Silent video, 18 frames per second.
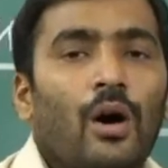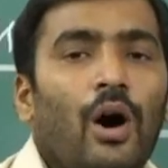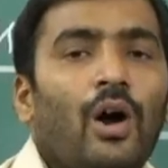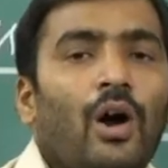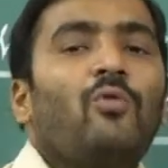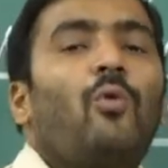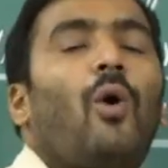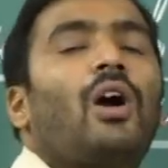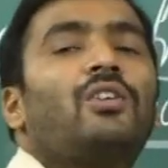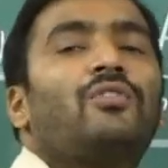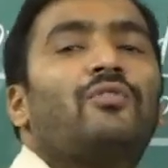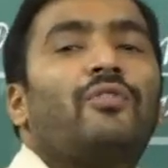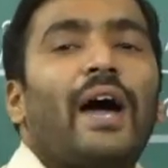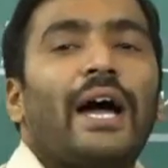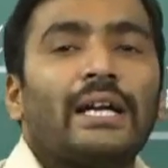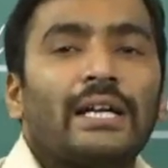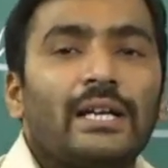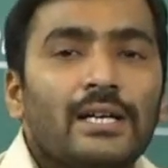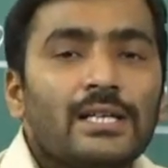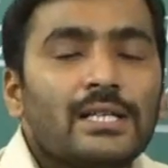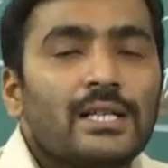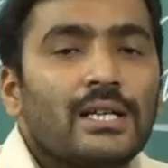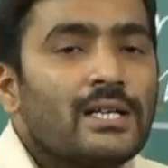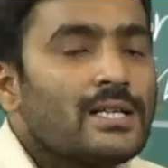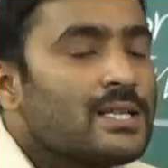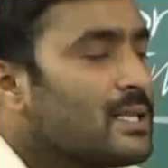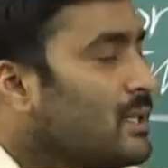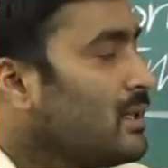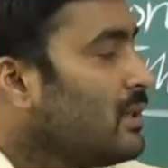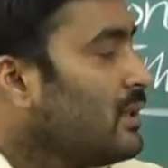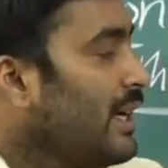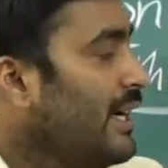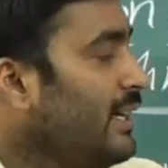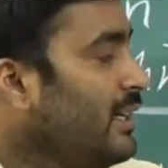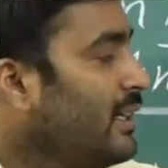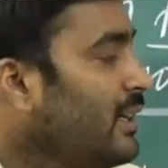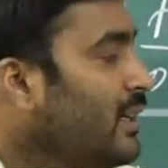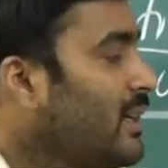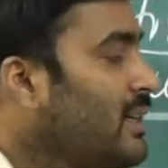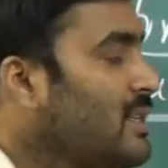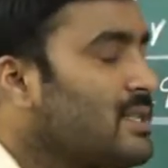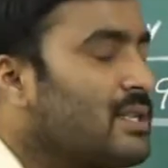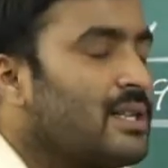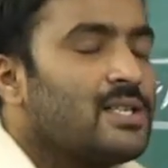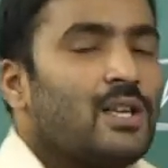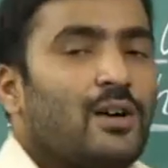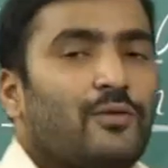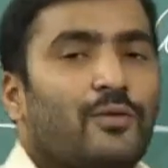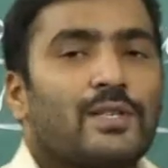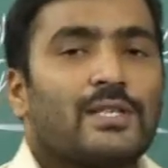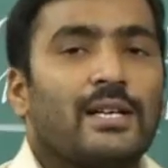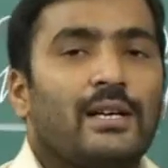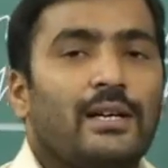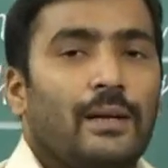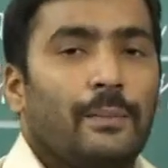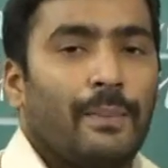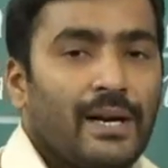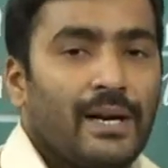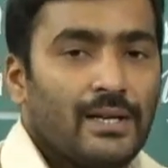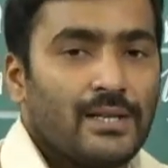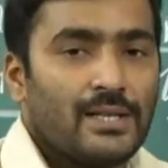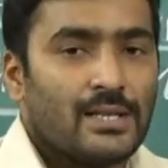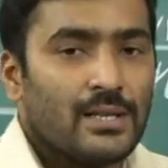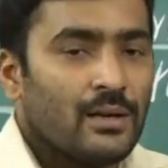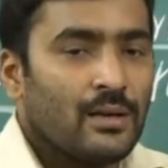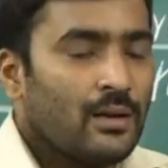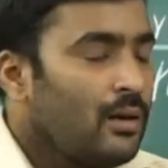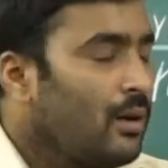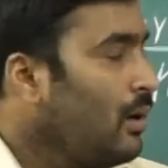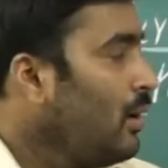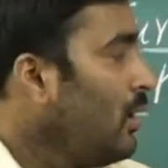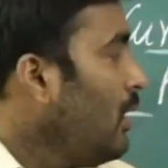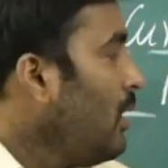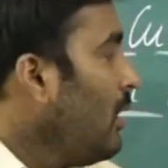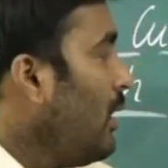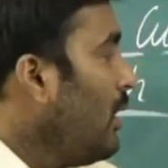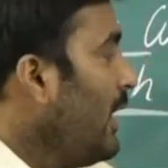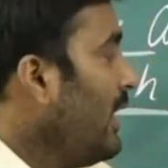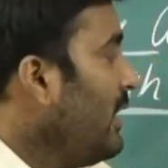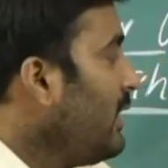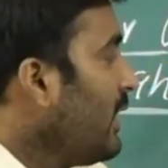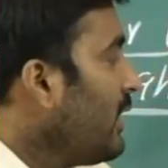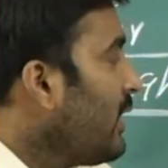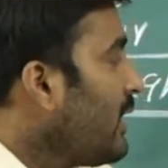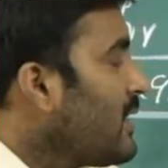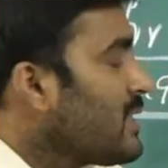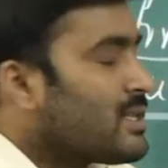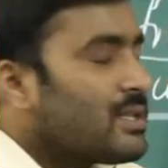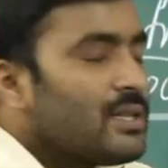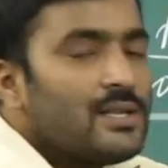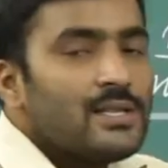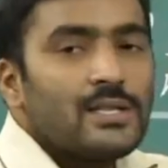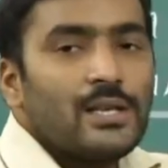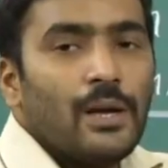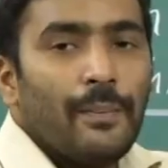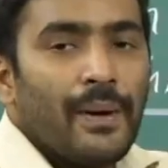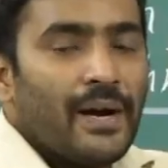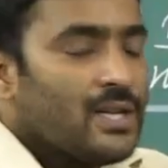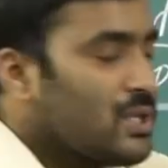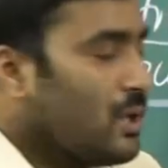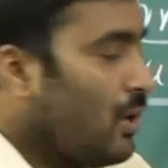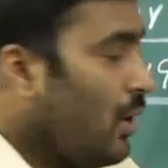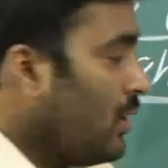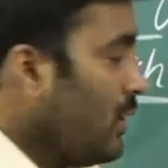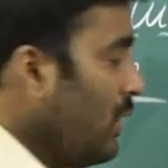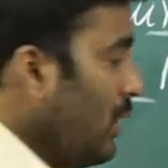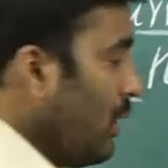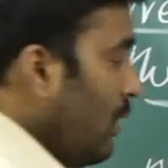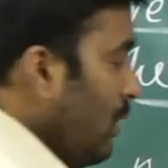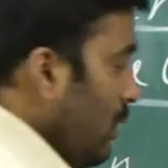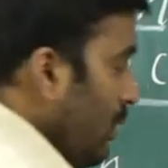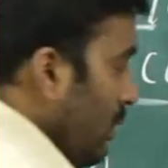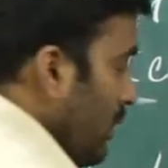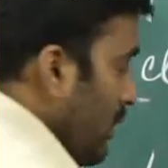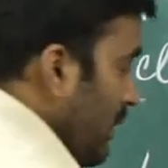On what factors does the internal resistance of a cell depends? Internal resistance depends on the